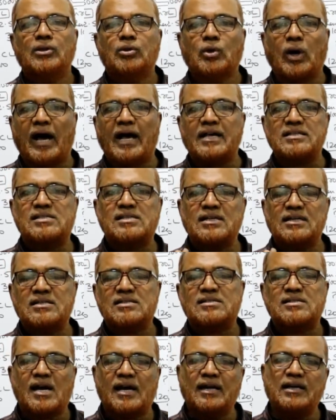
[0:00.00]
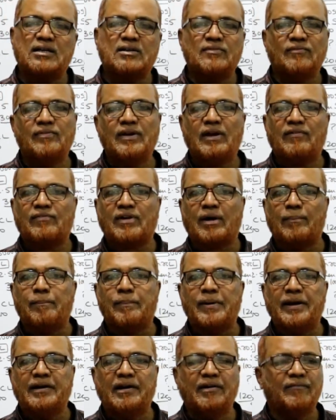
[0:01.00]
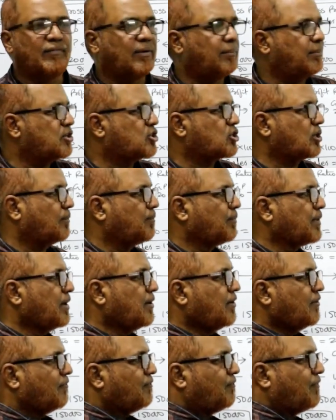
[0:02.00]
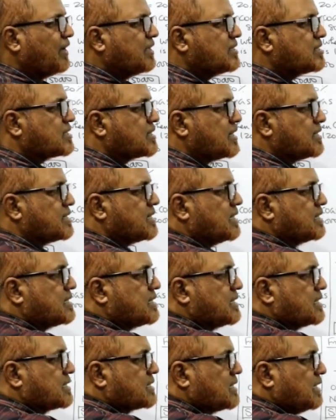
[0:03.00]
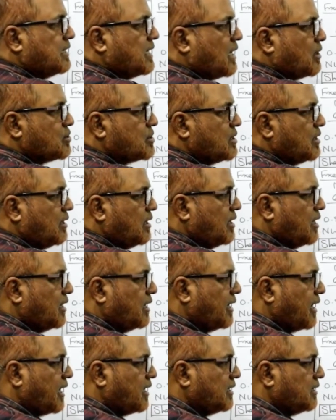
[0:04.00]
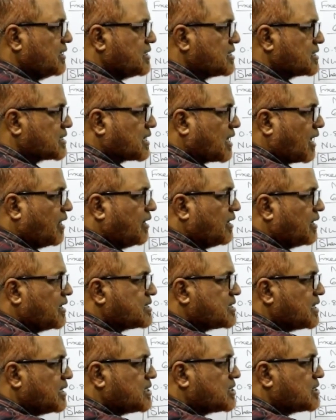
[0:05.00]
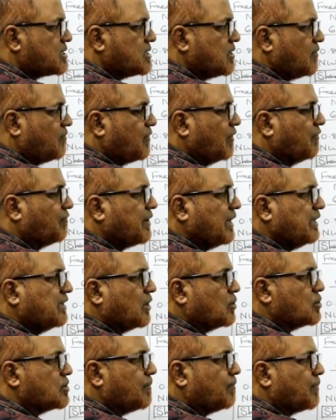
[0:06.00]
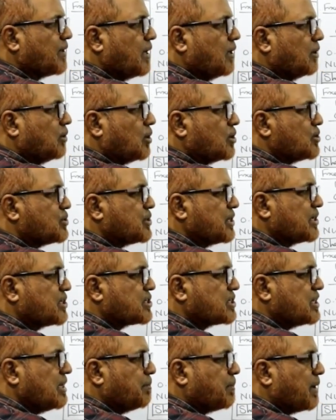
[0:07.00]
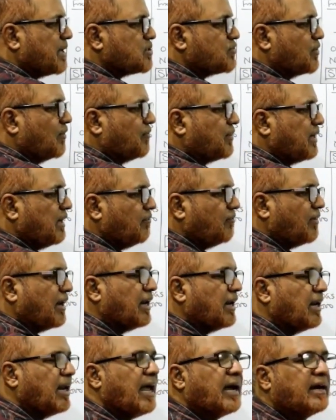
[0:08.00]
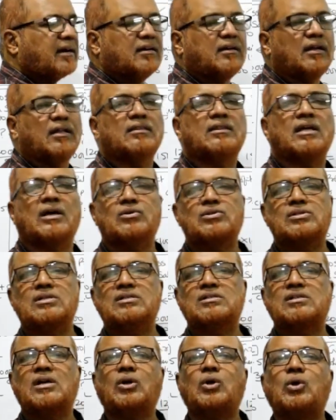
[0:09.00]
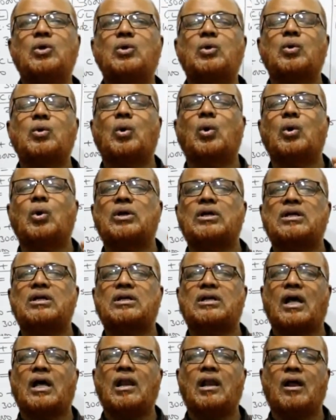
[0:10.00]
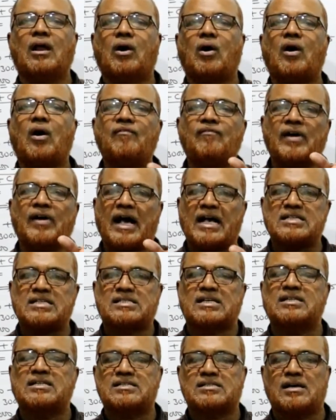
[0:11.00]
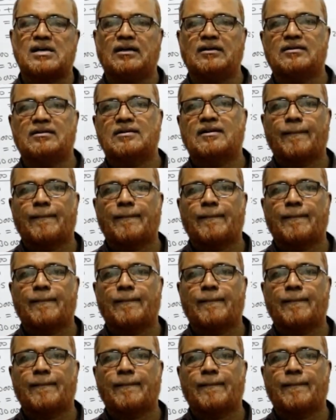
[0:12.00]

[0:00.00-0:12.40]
So asset side we have complete information. Fixed asset 60,000 and this current assets 50,000. So 60 plus 50 1 lakh 10,000 is the total of asset side.